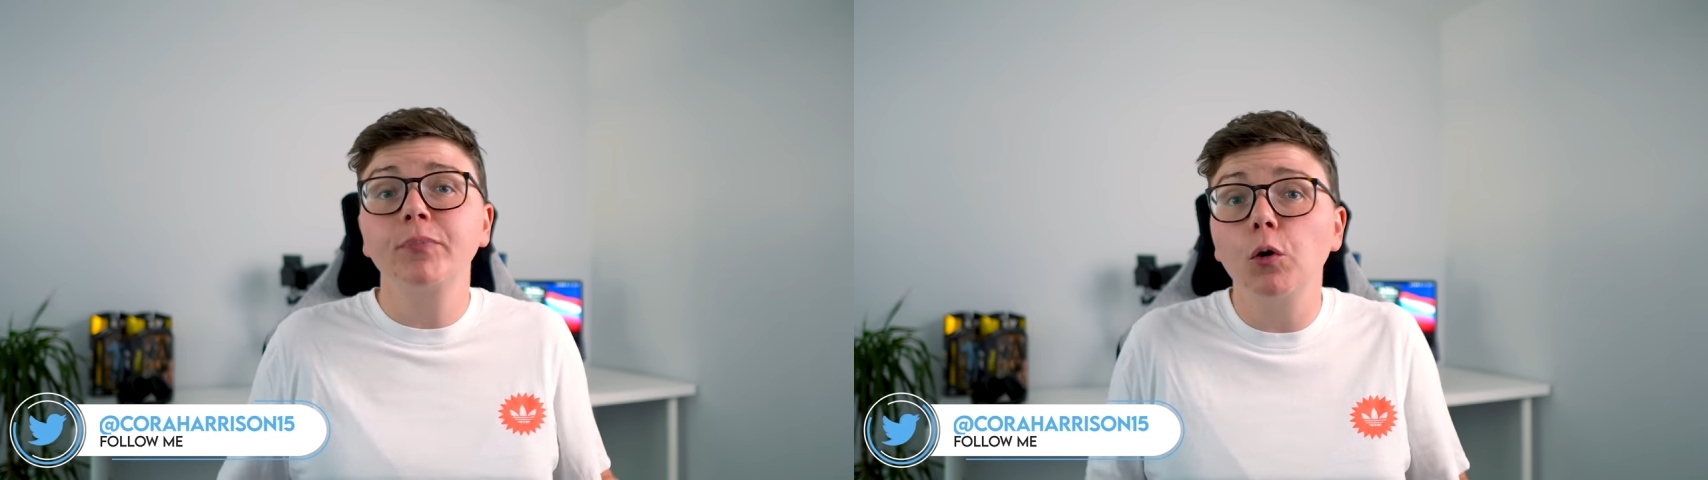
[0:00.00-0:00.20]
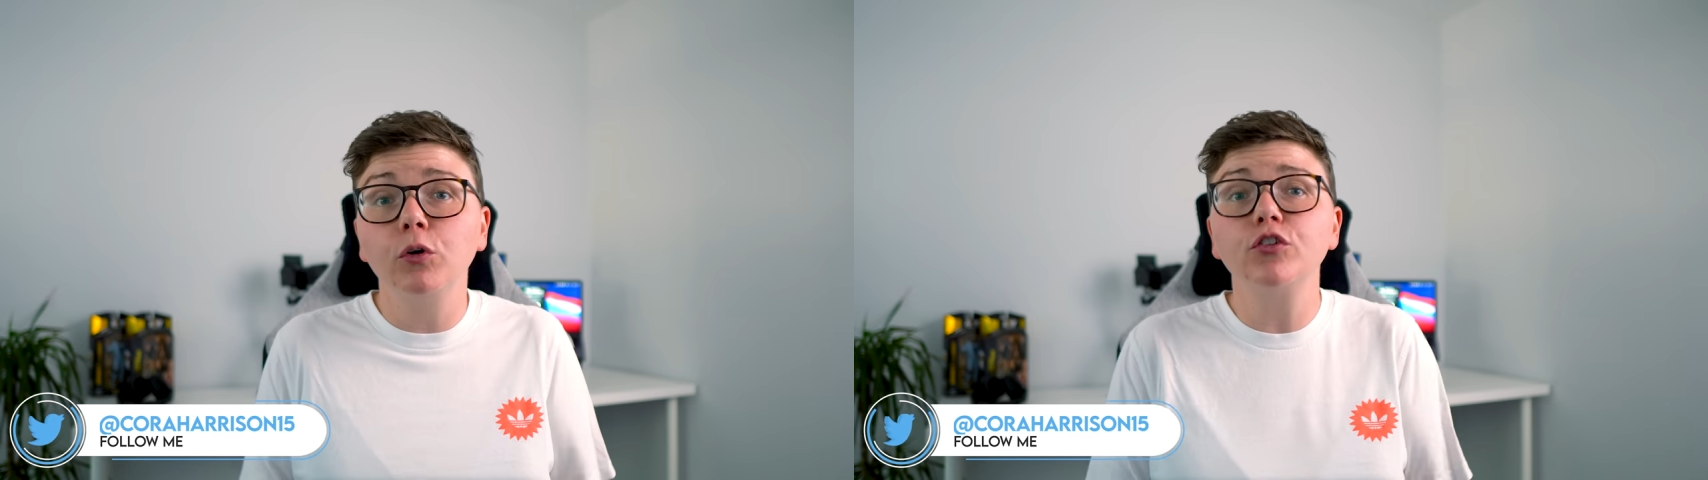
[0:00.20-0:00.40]

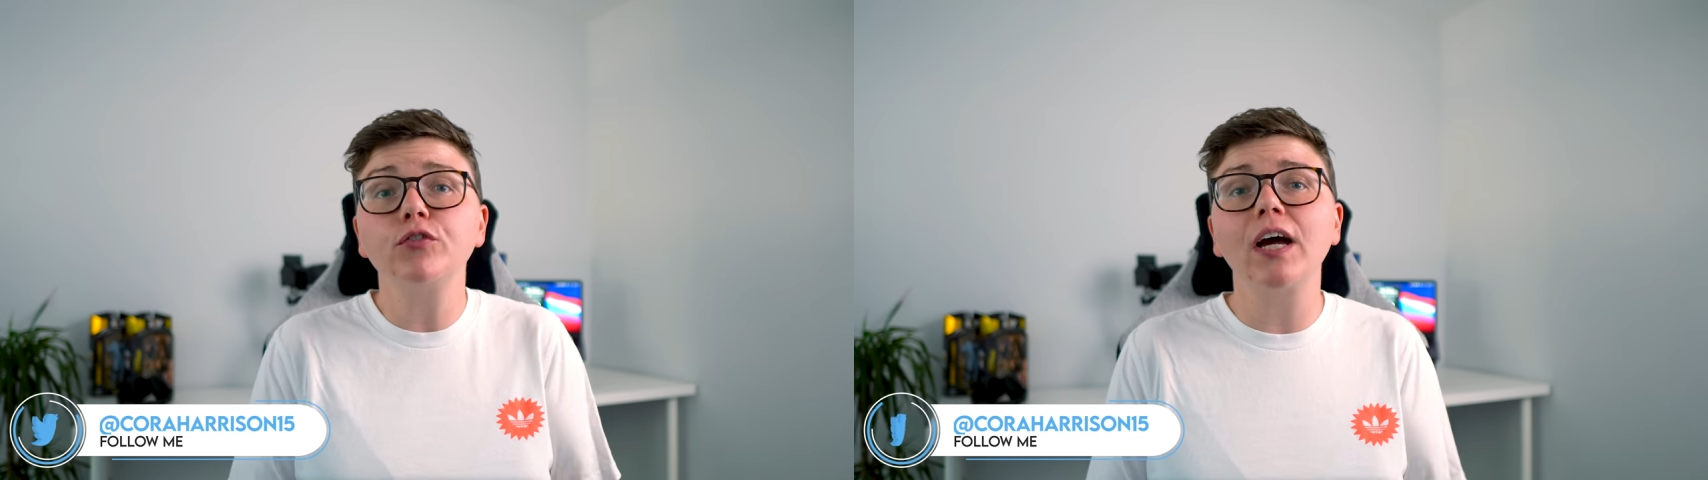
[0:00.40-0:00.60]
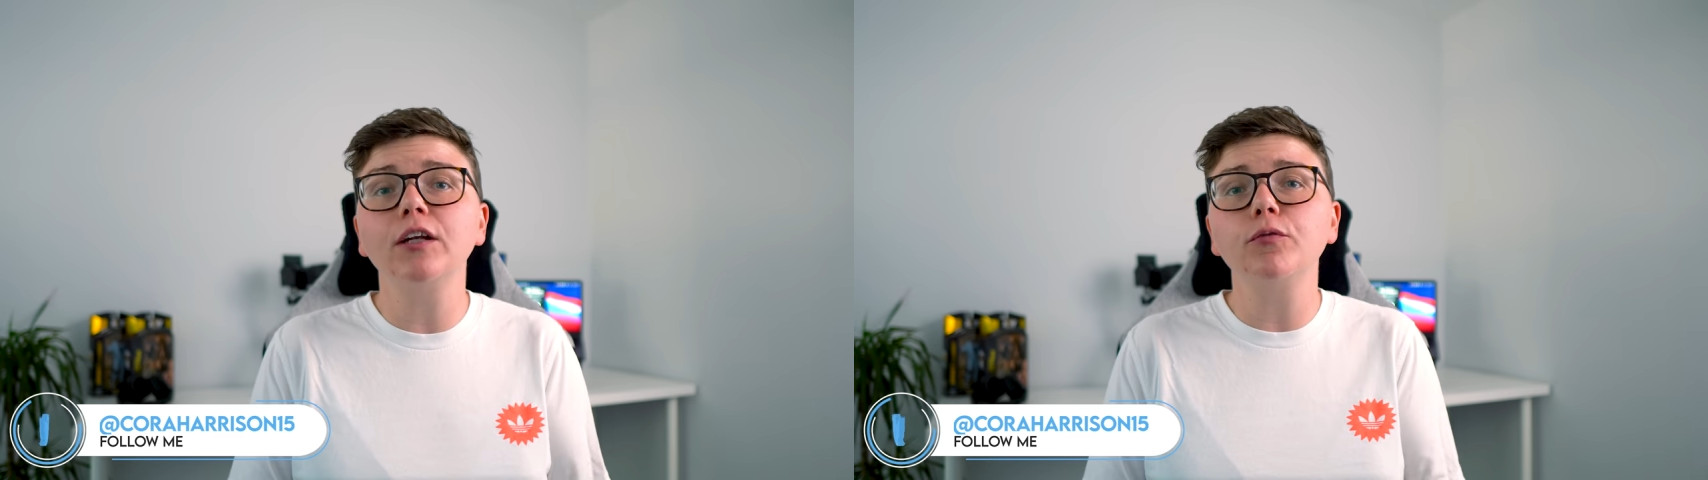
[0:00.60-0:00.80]
Once you've
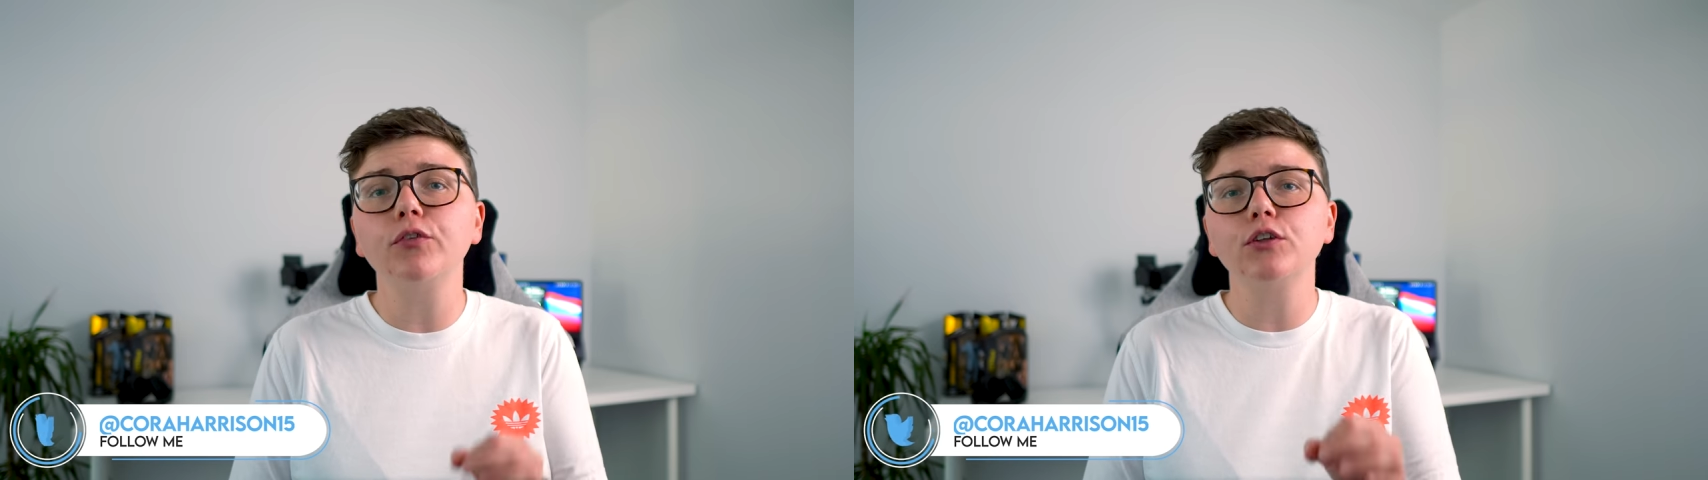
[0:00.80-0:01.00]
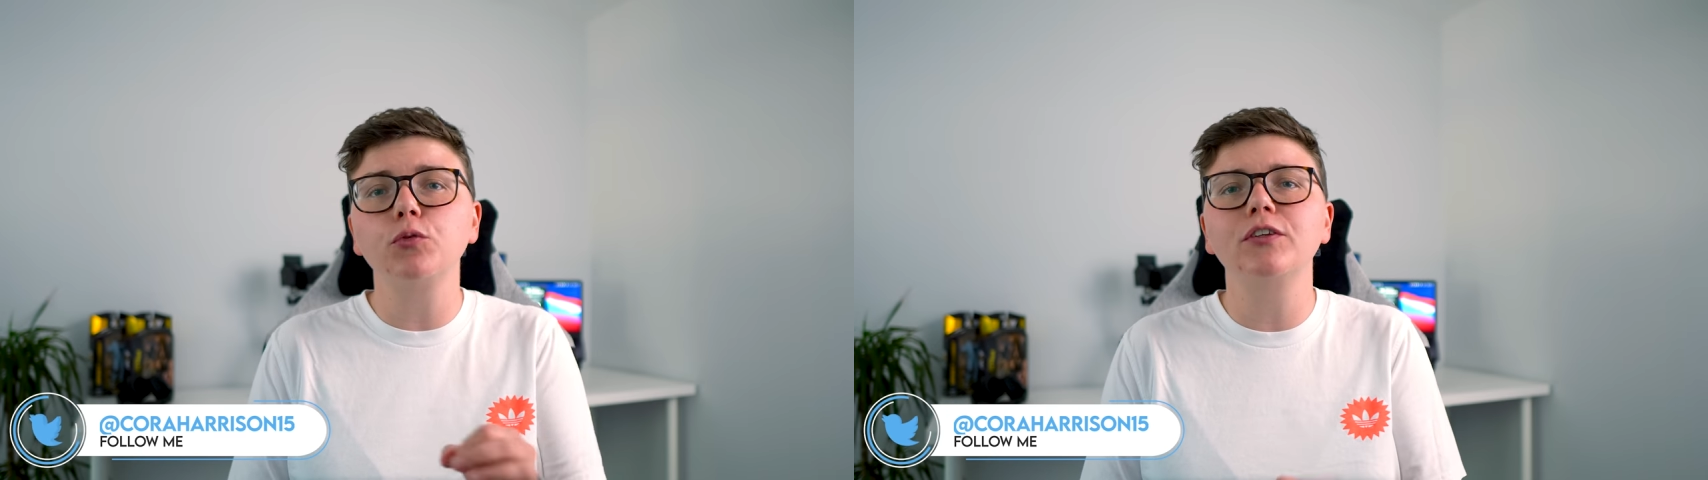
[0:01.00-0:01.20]
signed up
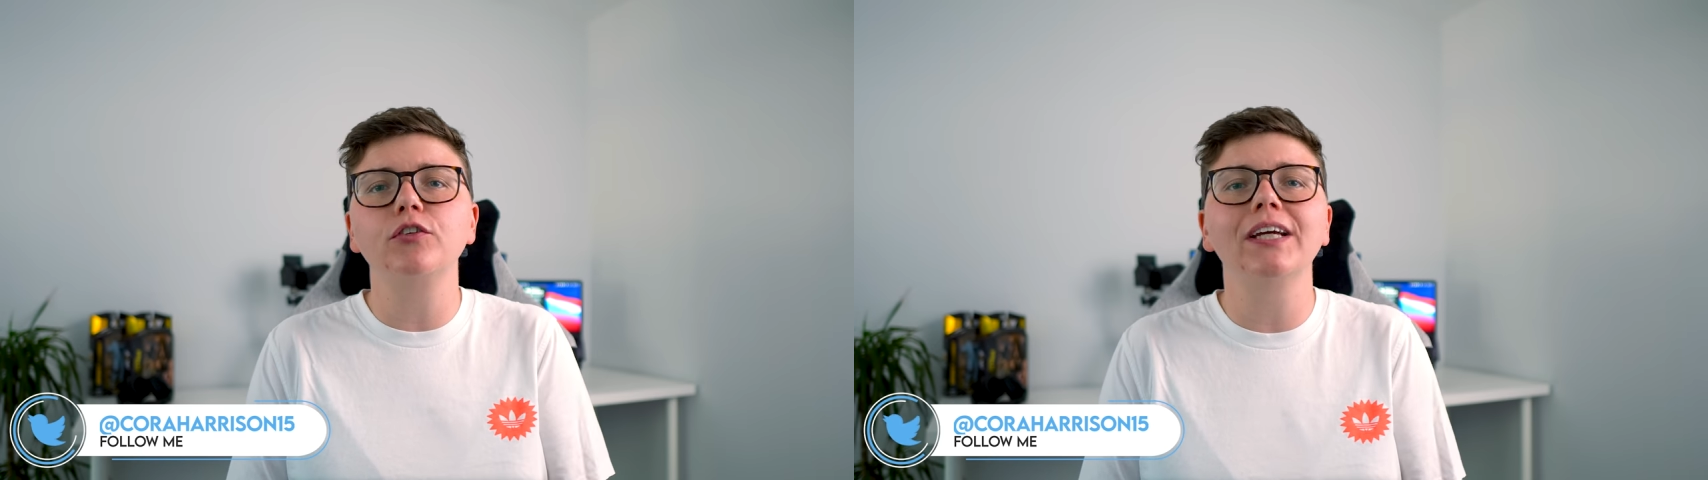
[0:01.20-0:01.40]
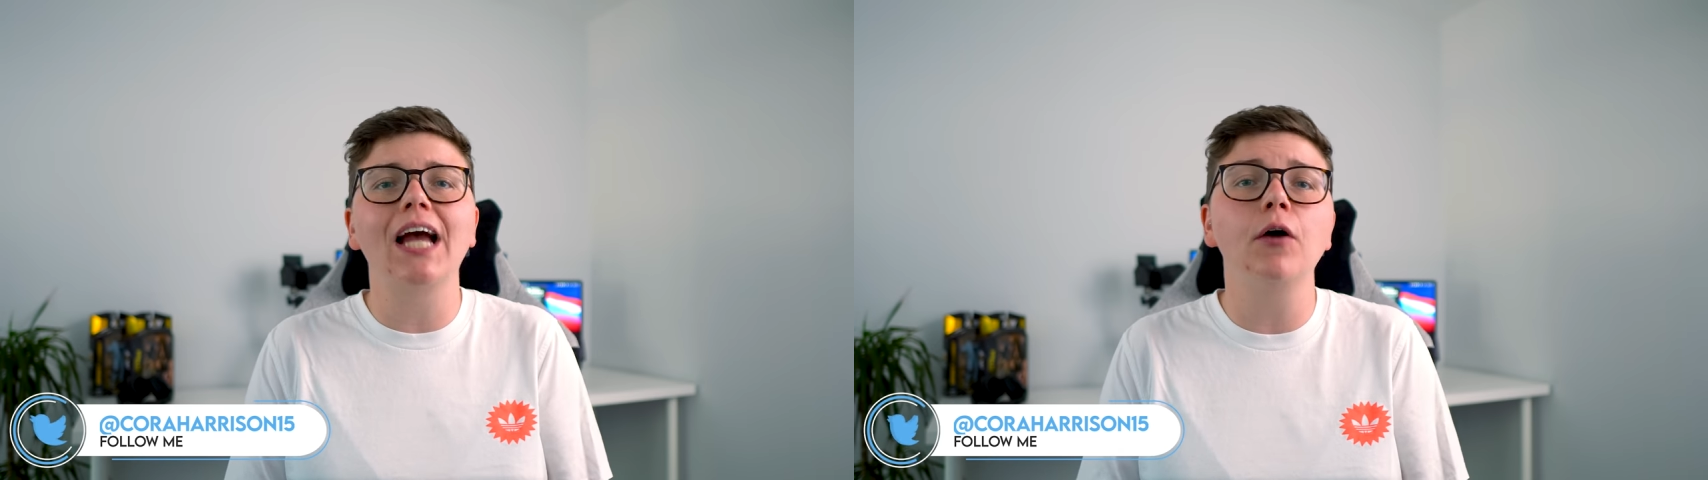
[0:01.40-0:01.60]
for a
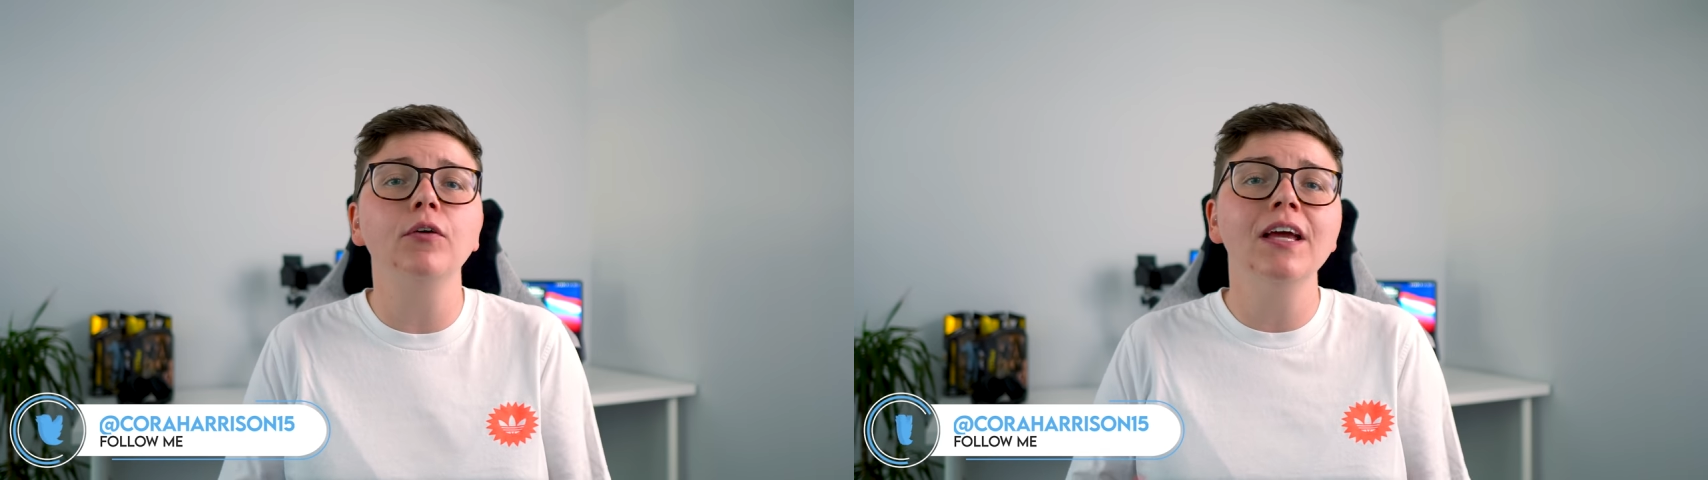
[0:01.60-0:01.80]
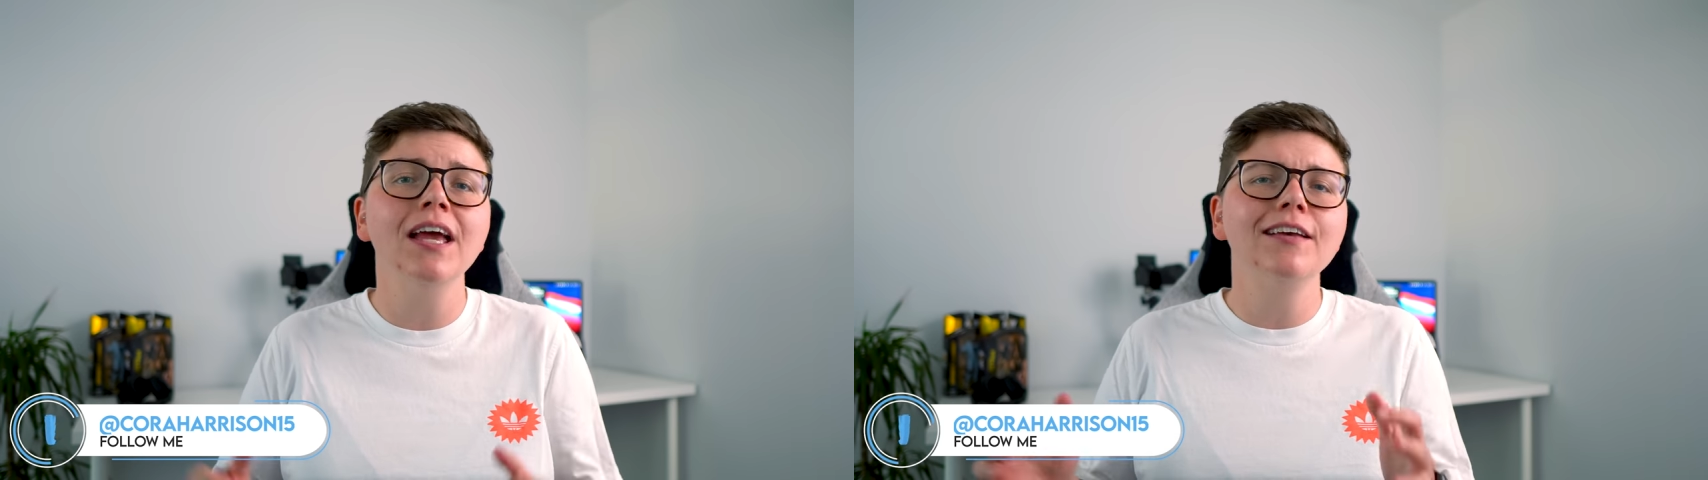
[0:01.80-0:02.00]
Twitter account,